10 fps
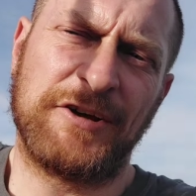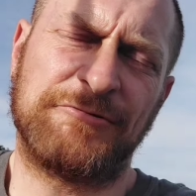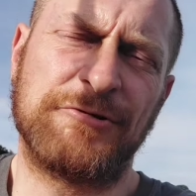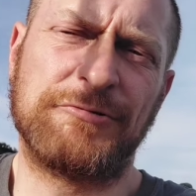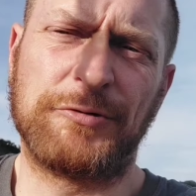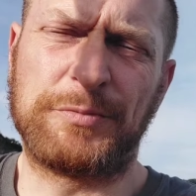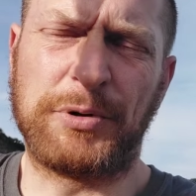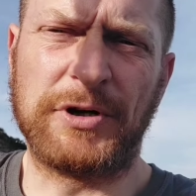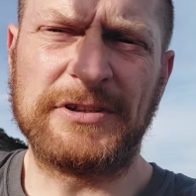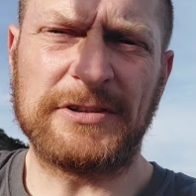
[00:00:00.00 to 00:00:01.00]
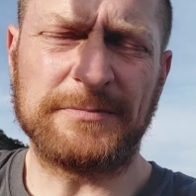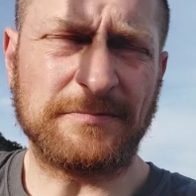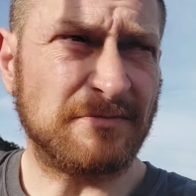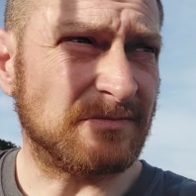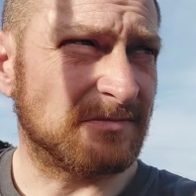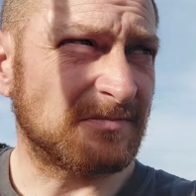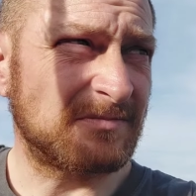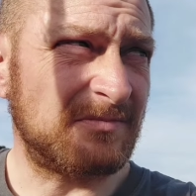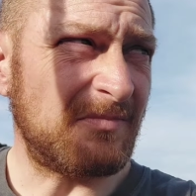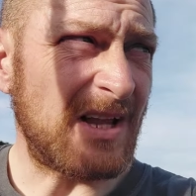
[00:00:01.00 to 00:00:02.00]
through Rhoose Point,
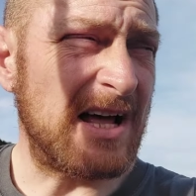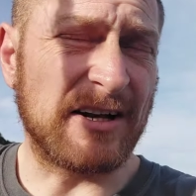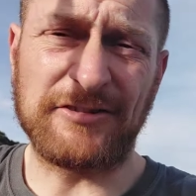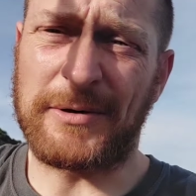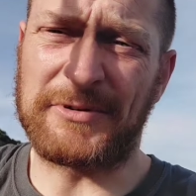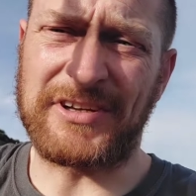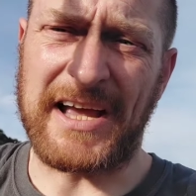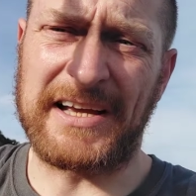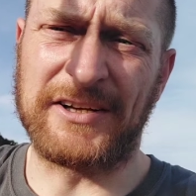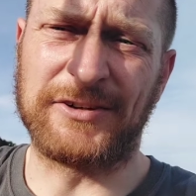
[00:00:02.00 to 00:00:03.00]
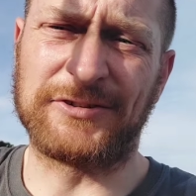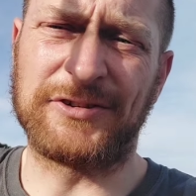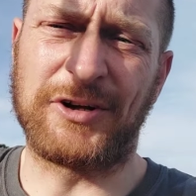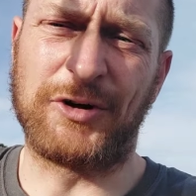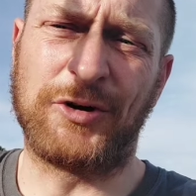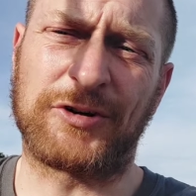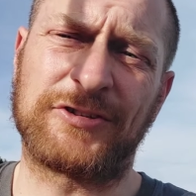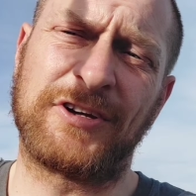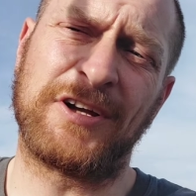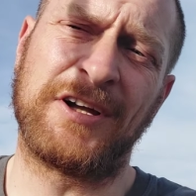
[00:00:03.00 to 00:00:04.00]
and the Somerset Hills
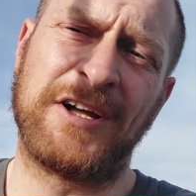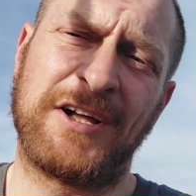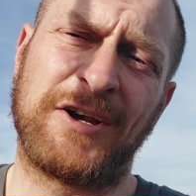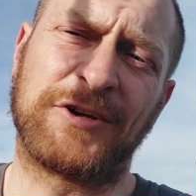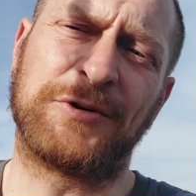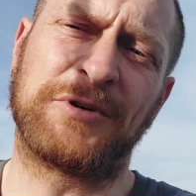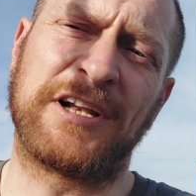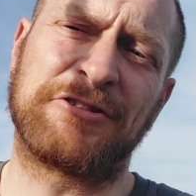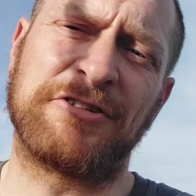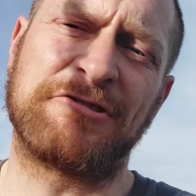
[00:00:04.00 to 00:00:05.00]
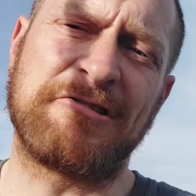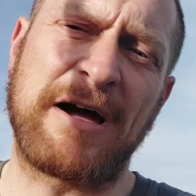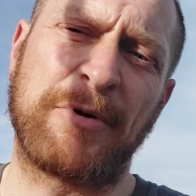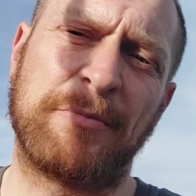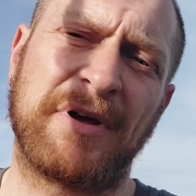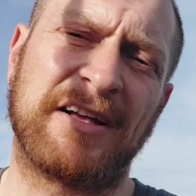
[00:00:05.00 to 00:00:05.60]
looked like you could literally grab them.